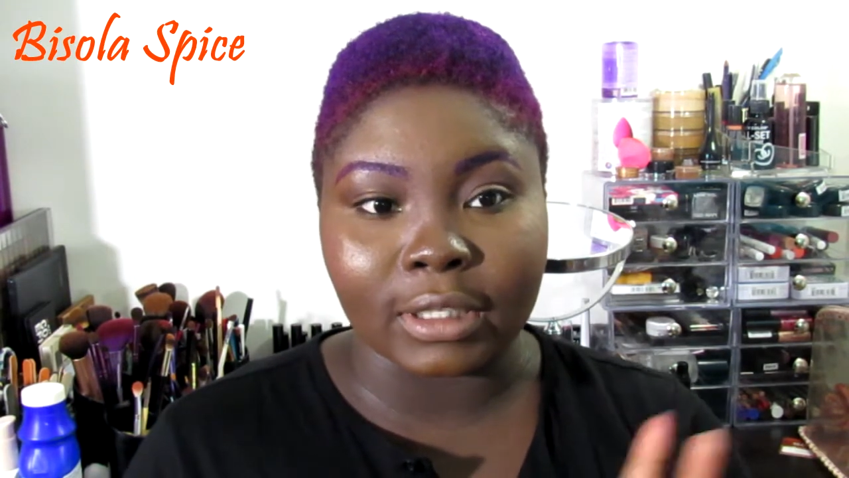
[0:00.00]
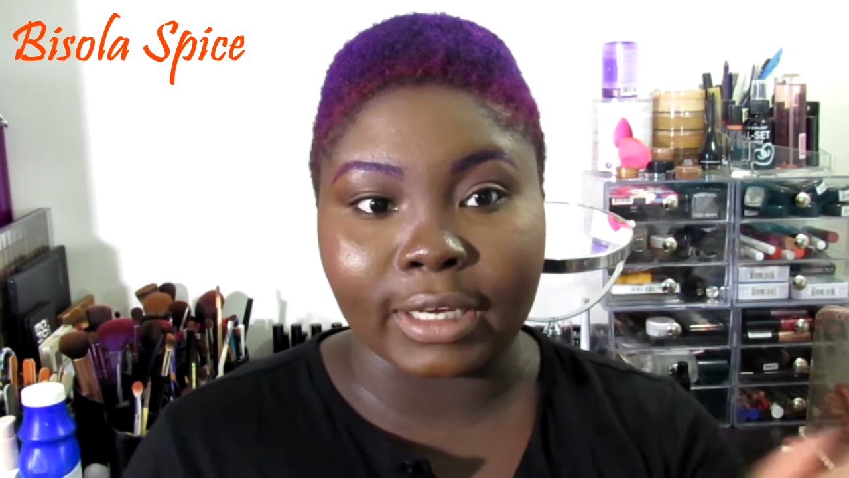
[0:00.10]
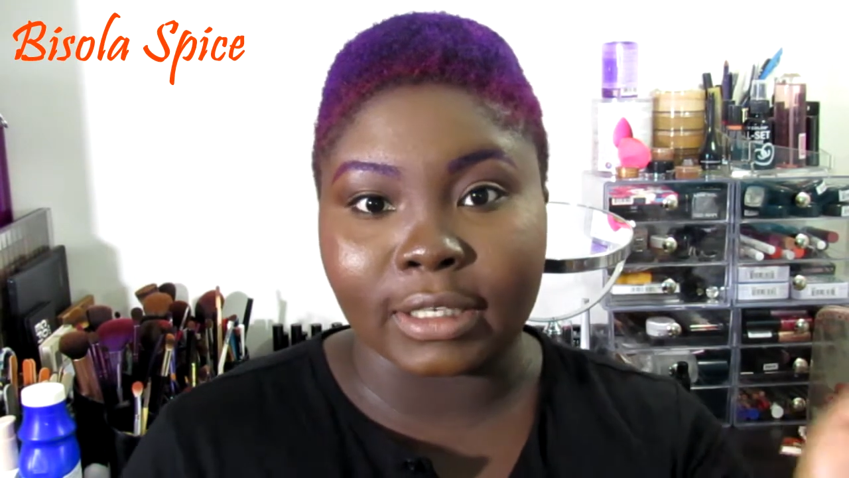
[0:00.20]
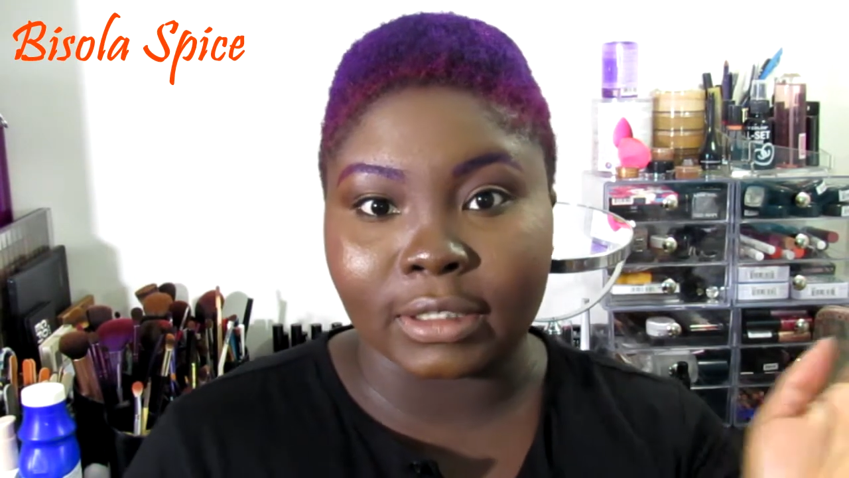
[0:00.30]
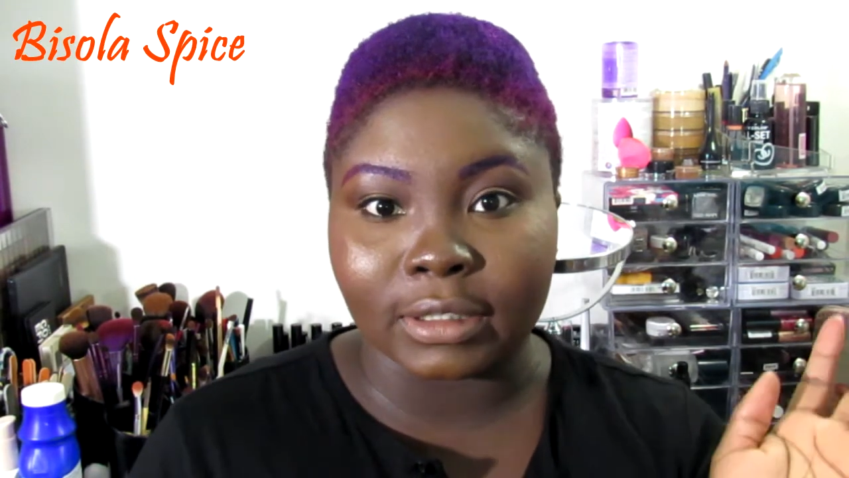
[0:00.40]

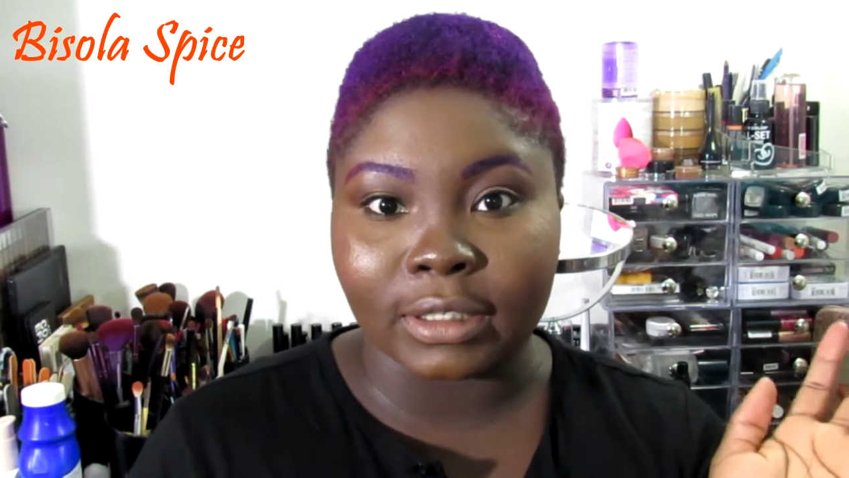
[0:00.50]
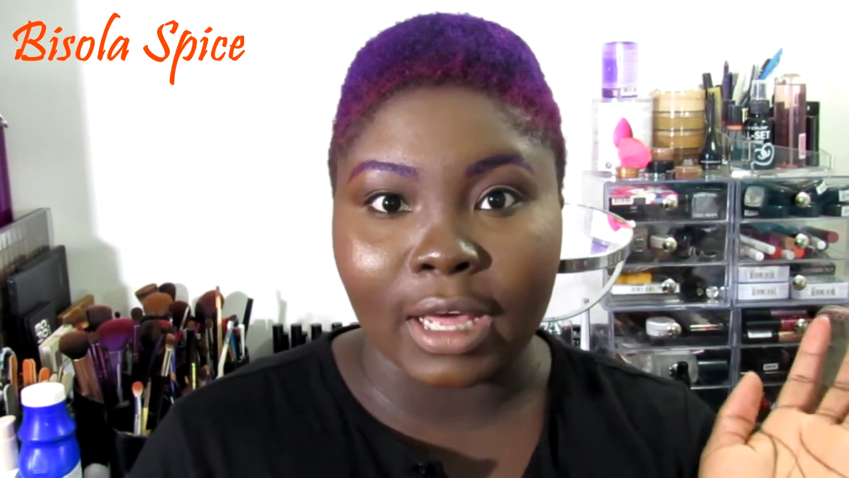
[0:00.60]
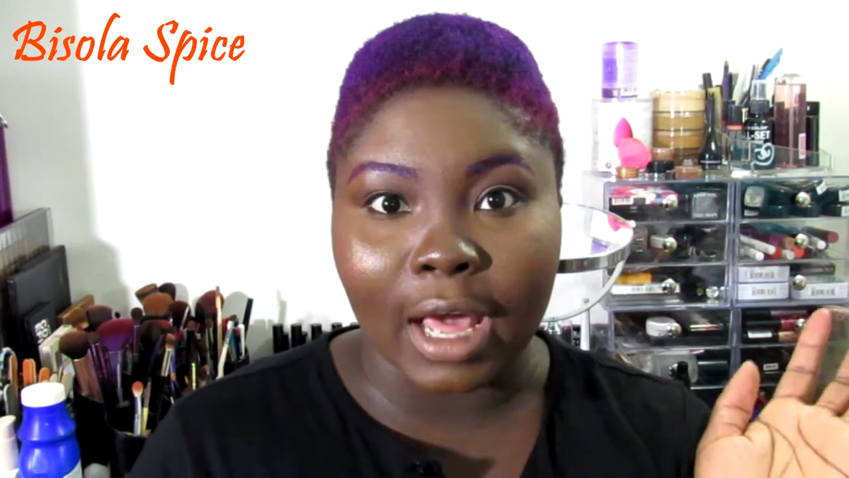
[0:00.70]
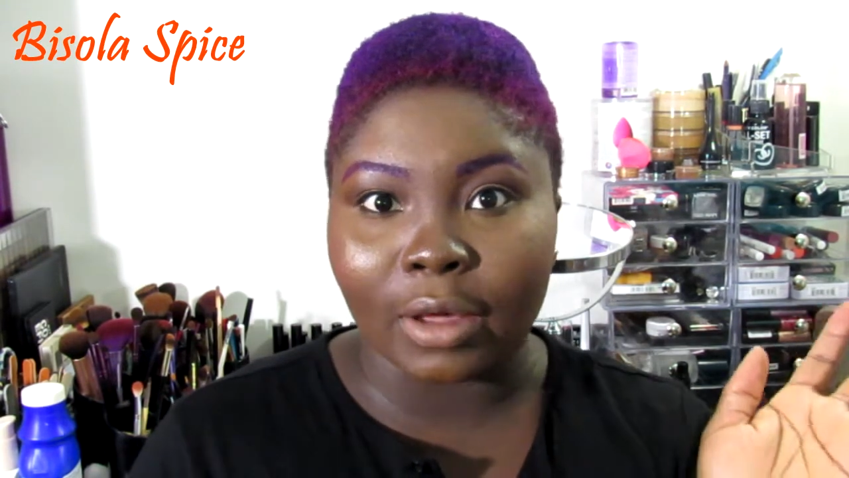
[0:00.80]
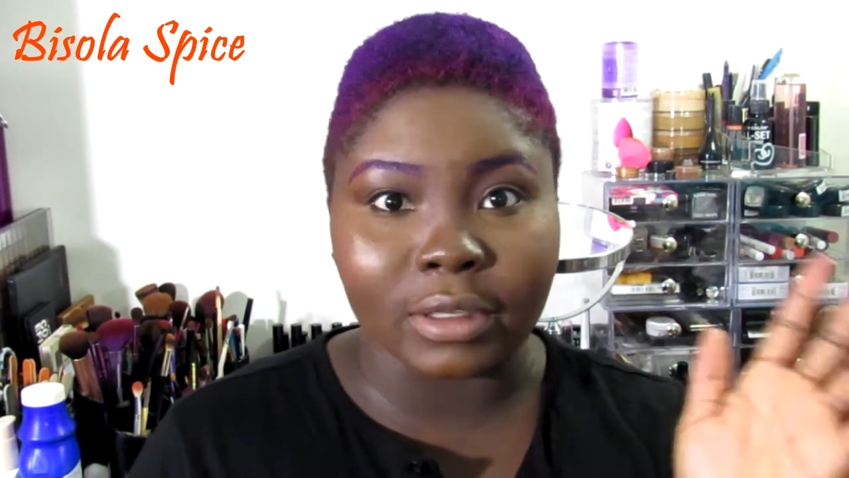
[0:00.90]
Like,
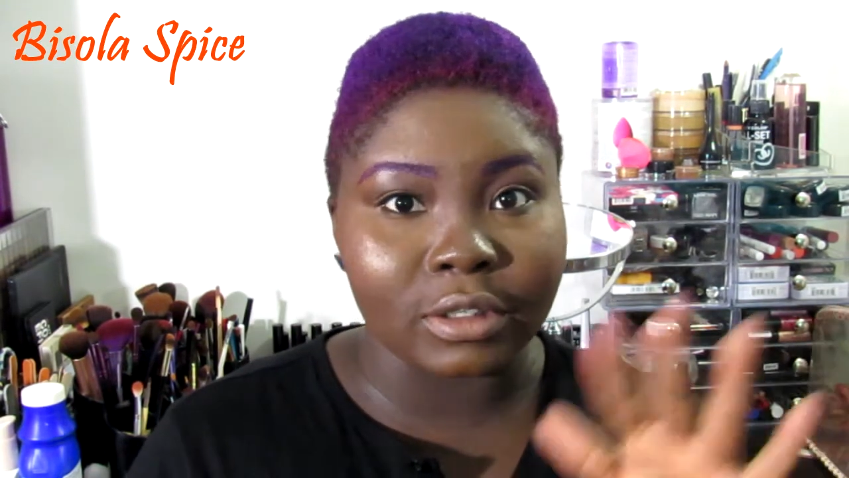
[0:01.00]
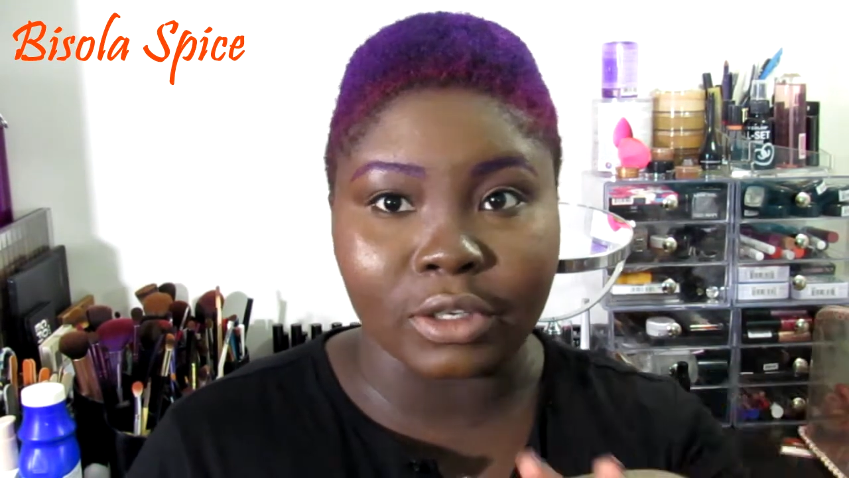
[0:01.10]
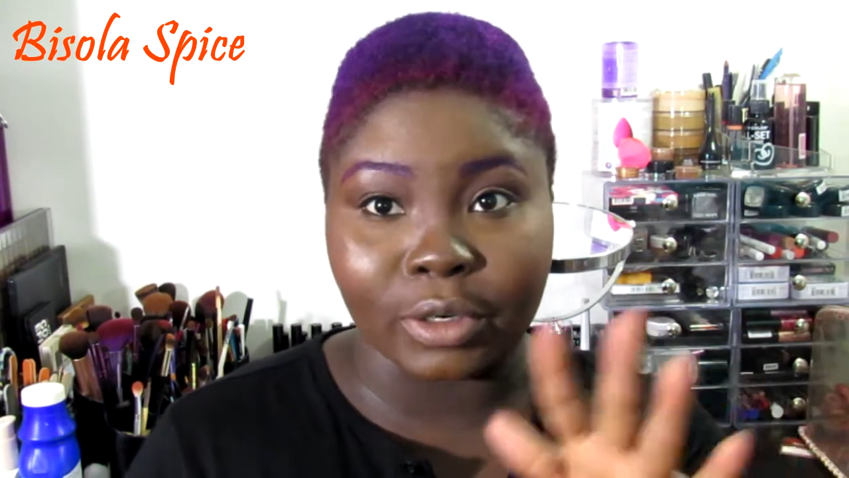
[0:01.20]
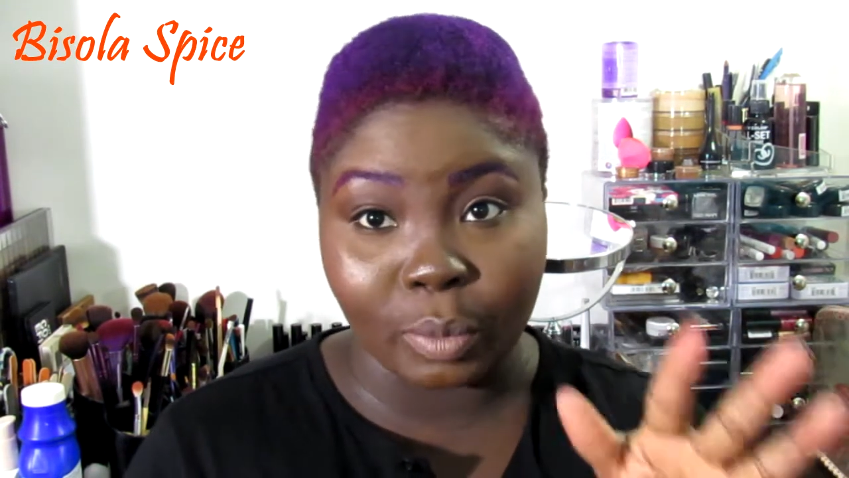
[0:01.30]
I'll insert a